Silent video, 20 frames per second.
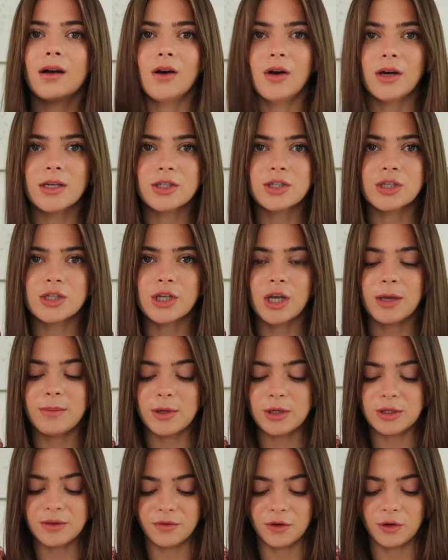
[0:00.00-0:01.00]
oh, it's just so
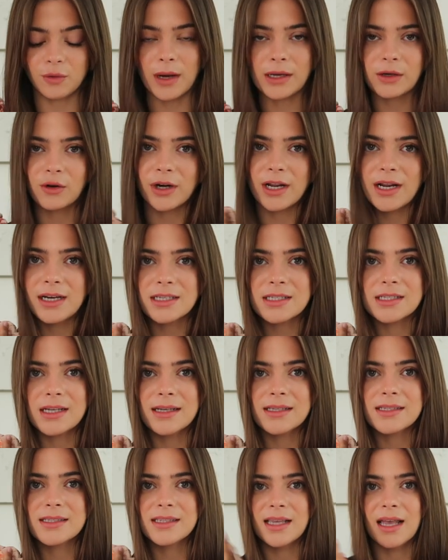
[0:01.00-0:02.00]
beautiful. I got it in a
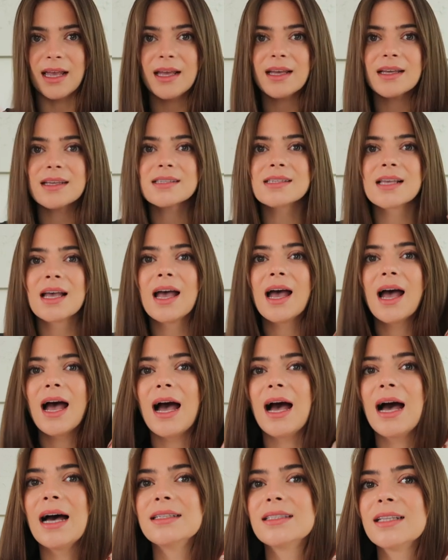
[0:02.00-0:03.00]
size 6,
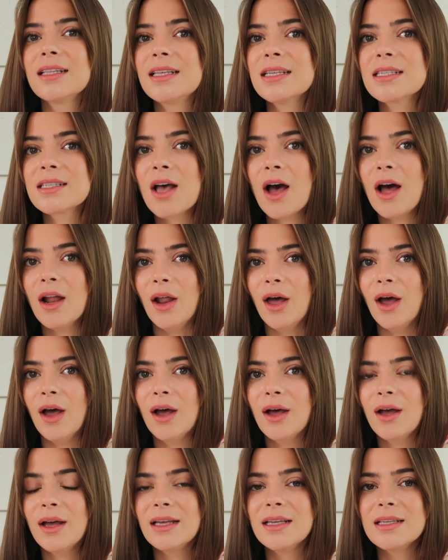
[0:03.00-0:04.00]
and this
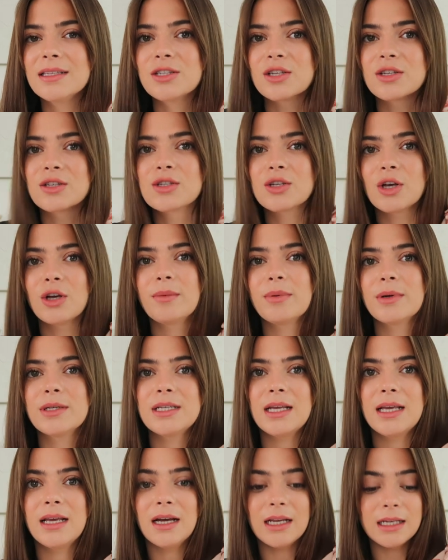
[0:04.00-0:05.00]
color is just so
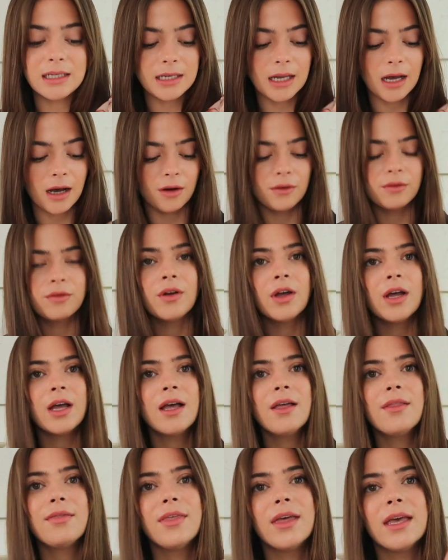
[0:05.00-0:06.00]
pretty. I love
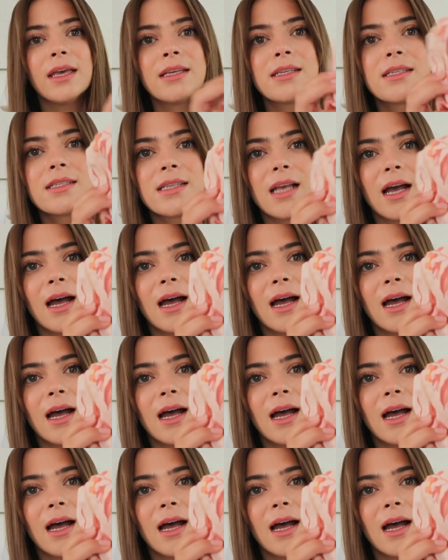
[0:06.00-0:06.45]
this